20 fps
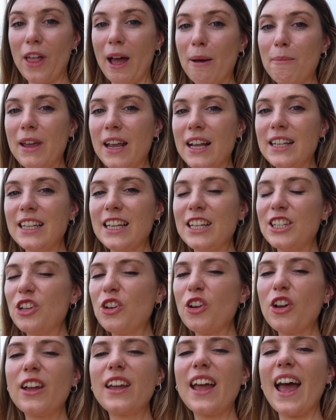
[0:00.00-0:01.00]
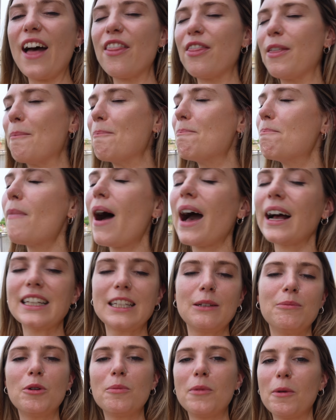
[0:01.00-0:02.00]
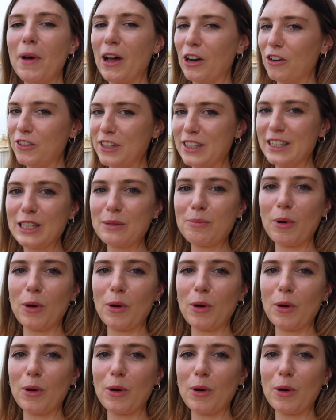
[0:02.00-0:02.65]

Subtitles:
that means is you can get the maximum amount of assist